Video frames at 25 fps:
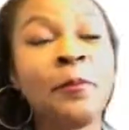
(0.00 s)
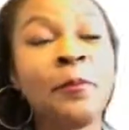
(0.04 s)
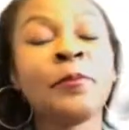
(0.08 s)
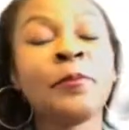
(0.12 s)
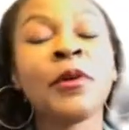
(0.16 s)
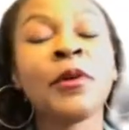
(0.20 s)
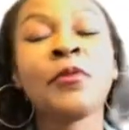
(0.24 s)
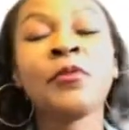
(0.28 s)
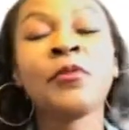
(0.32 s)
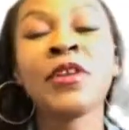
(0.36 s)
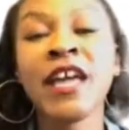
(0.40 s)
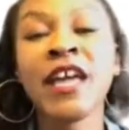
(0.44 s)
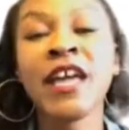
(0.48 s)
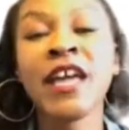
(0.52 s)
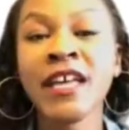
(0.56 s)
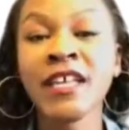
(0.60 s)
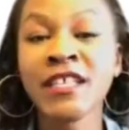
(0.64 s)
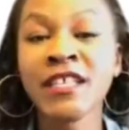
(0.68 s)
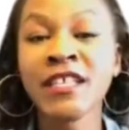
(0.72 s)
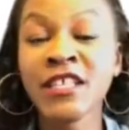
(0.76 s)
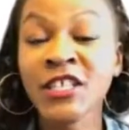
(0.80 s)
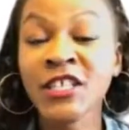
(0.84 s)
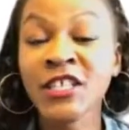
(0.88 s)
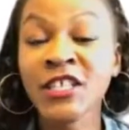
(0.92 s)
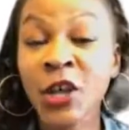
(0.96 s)
But we
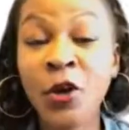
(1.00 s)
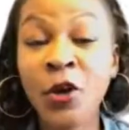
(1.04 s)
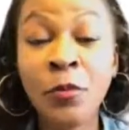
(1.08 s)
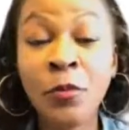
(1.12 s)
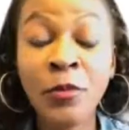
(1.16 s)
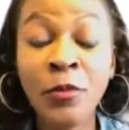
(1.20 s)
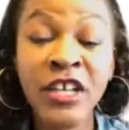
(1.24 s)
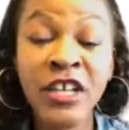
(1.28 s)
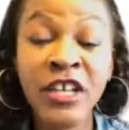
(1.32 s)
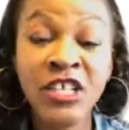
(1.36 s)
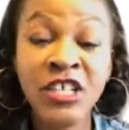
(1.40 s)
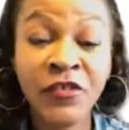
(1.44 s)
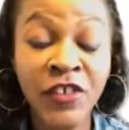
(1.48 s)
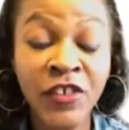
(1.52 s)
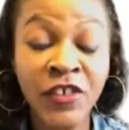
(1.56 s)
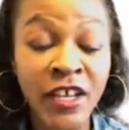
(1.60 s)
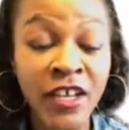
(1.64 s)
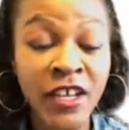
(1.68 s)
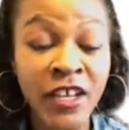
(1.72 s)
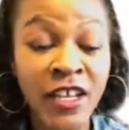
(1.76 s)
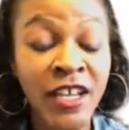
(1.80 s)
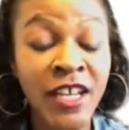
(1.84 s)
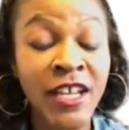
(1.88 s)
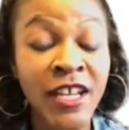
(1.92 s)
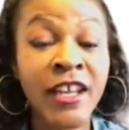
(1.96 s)
had so much
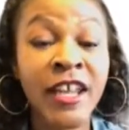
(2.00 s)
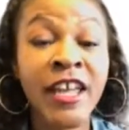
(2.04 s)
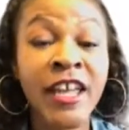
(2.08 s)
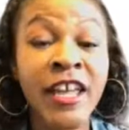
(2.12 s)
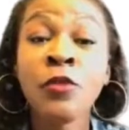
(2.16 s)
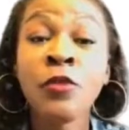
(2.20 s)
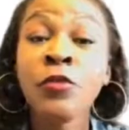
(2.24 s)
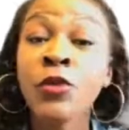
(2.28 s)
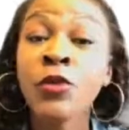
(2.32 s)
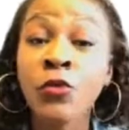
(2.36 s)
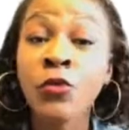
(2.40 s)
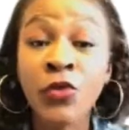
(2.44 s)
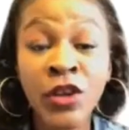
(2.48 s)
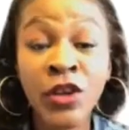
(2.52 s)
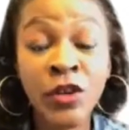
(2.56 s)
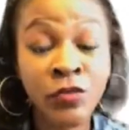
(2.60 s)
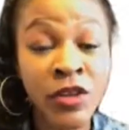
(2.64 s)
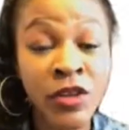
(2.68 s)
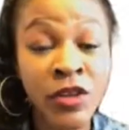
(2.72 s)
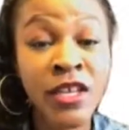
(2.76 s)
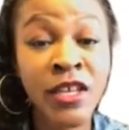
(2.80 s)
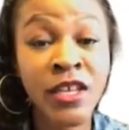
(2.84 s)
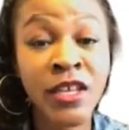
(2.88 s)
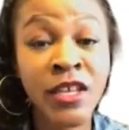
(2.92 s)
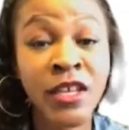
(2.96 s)
fun. And now we're 1
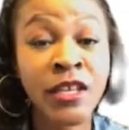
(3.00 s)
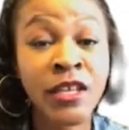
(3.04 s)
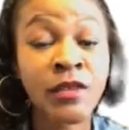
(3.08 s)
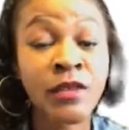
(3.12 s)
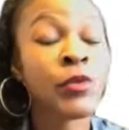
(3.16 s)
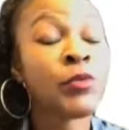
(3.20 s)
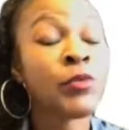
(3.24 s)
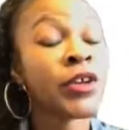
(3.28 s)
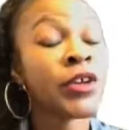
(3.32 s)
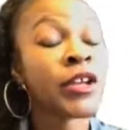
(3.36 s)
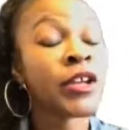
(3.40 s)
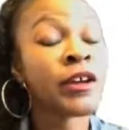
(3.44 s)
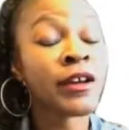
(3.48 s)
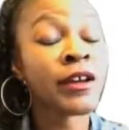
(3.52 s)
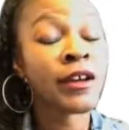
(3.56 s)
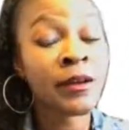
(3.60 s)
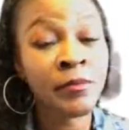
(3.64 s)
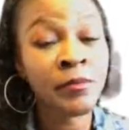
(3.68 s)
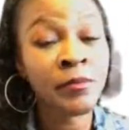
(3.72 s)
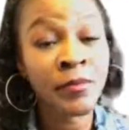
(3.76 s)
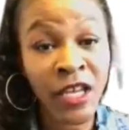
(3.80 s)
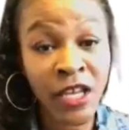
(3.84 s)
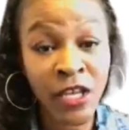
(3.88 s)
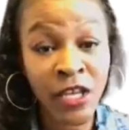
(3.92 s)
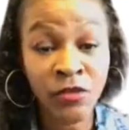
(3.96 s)
week in. We want to
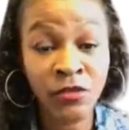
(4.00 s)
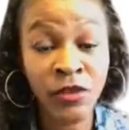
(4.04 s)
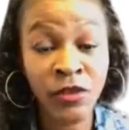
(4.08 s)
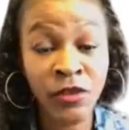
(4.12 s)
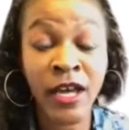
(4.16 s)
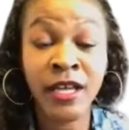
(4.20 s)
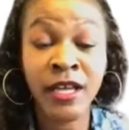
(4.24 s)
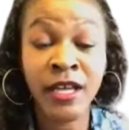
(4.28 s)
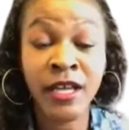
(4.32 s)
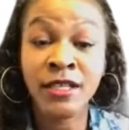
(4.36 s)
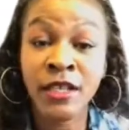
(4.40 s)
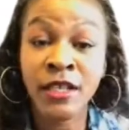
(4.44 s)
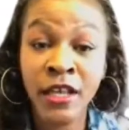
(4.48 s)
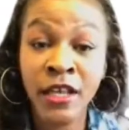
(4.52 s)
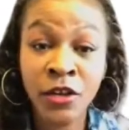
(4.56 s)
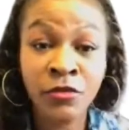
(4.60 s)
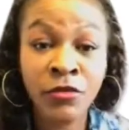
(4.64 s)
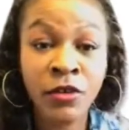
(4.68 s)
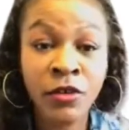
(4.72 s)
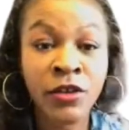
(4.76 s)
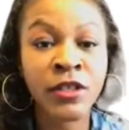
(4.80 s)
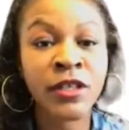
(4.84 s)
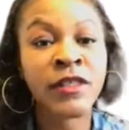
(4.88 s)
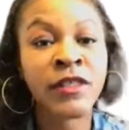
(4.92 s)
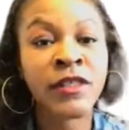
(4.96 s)
update you guys later
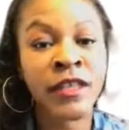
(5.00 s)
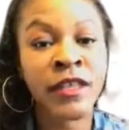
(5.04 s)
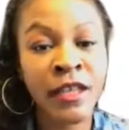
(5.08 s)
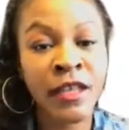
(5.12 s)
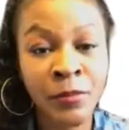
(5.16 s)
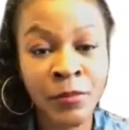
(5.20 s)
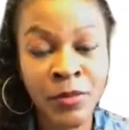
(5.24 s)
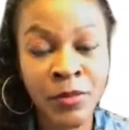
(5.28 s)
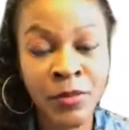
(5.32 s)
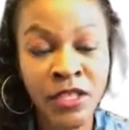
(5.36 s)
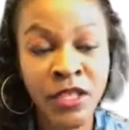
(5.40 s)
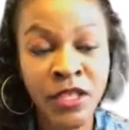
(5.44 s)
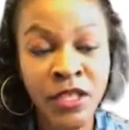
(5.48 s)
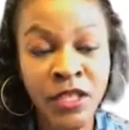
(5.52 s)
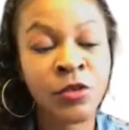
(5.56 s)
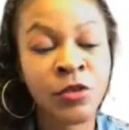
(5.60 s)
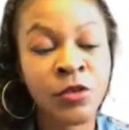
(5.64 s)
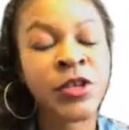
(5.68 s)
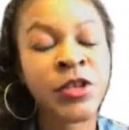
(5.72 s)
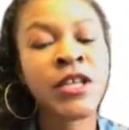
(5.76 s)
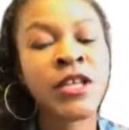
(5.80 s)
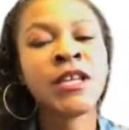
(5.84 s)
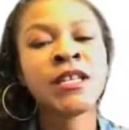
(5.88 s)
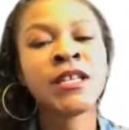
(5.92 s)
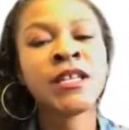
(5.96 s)
on in the episode
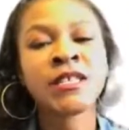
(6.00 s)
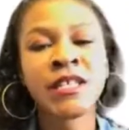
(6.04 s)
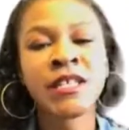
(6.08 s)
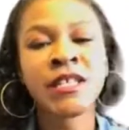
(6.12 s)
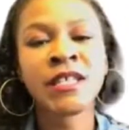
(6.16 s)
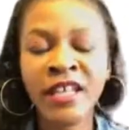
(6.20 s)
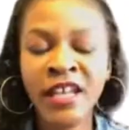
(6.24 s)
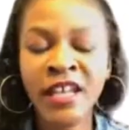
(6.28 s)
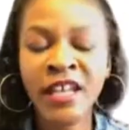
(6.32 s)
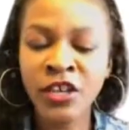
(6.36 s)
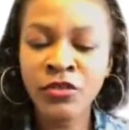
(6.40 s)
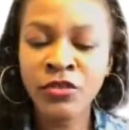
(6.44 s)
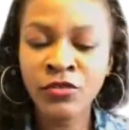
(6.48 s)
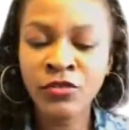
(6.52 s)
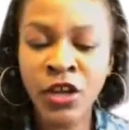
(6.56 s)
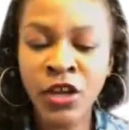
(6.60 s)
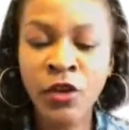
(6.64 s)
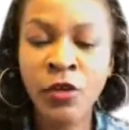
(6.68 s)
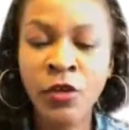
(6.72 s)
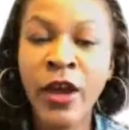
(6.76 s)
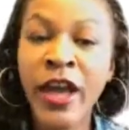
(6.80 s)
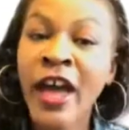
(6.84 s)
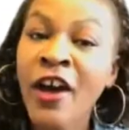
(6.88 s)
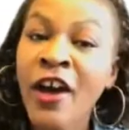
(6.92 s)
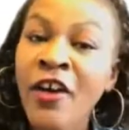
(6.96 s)
to let you
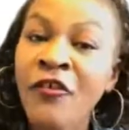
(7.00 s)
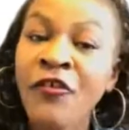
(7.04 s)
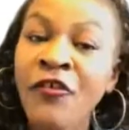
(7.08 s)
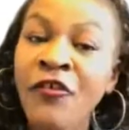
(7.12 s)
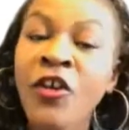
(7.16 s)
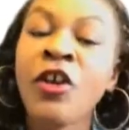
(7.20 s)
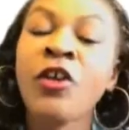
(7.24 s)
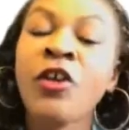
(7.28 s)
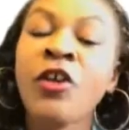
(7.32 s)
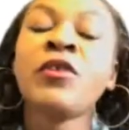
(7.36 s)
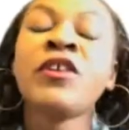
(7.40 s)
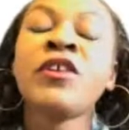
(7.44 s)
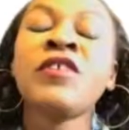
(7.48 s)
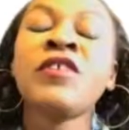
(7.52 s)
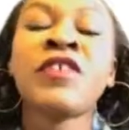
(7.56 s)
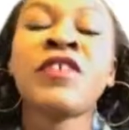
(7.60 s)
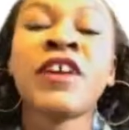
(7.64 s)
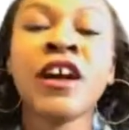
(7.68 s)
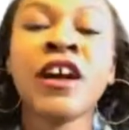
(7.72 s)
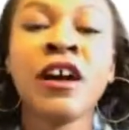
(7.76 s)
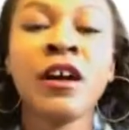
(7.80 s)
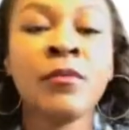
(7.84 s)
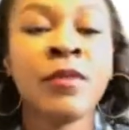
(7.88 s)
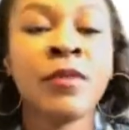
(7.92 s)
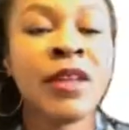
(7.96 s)
know how far we've
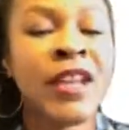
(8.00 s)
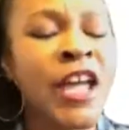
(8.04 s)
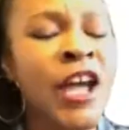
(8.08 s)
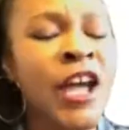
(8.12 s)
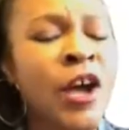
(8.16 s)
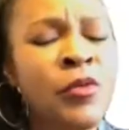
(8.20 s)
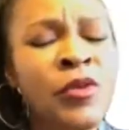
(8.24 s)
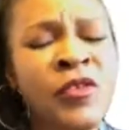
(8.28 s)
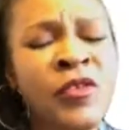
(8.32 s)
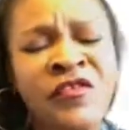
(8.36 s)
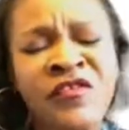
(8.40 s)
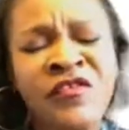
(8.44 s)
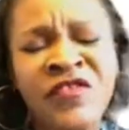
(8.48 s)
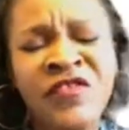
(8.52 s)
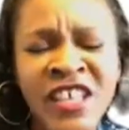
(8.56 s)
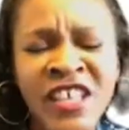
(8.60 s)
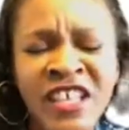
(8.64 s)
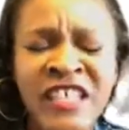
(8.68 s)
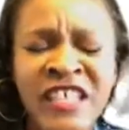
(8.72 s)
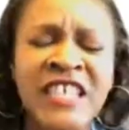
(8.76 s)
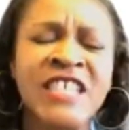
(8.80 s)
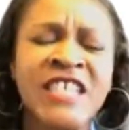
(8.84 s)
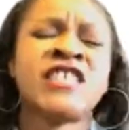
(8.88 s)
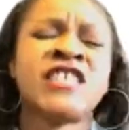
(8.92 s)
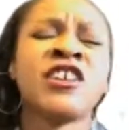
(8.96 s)
come and how we're
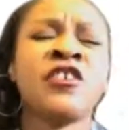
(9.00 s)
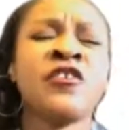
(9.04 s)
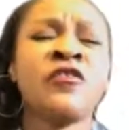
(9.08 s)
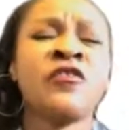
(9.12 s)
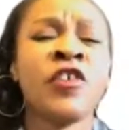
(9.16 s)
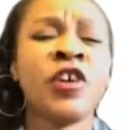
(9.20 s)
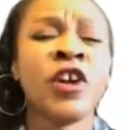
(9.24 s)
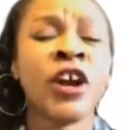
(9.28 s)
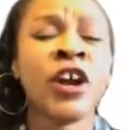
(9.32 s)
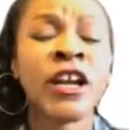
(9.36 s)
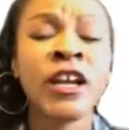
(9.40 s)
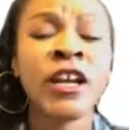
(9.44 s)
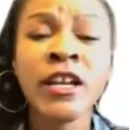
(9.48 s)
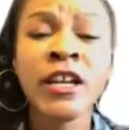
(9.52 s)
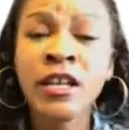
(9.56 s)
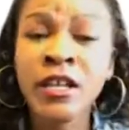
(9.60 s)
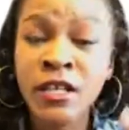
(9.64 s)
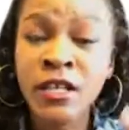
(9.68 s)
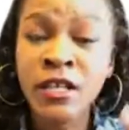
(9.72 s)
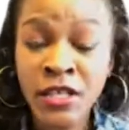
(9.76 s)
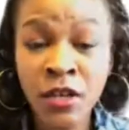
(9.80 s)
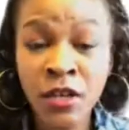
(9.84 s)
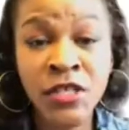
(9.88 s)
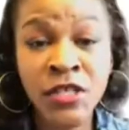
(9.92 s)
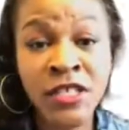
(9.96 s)
feeling so far.
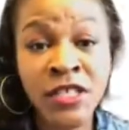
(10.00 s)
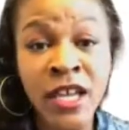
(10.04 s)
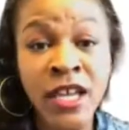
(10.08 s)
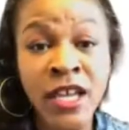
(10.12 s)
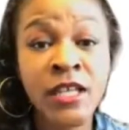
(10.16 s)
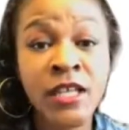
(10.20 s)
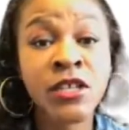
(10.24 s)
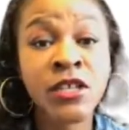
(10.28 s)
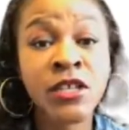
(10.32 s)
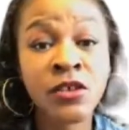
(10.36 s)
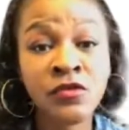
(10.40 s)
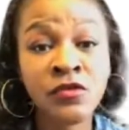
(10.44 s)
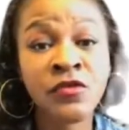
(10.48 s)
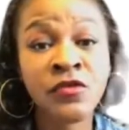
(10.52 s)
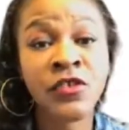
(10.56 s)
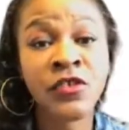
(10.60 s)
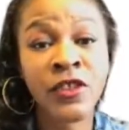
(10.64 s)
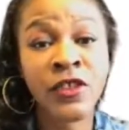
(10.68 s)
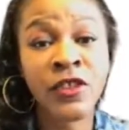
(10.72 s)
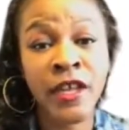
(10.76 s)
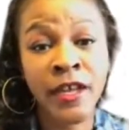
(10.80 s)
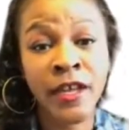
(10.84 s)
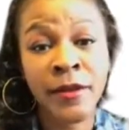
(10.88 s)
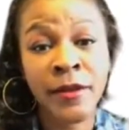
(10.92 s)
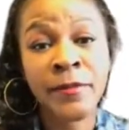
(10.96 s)
So stay tuned for
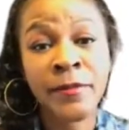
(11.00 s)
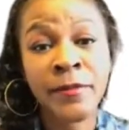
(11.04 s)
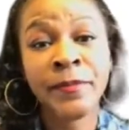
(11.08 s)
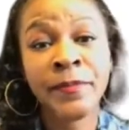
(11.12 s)
that.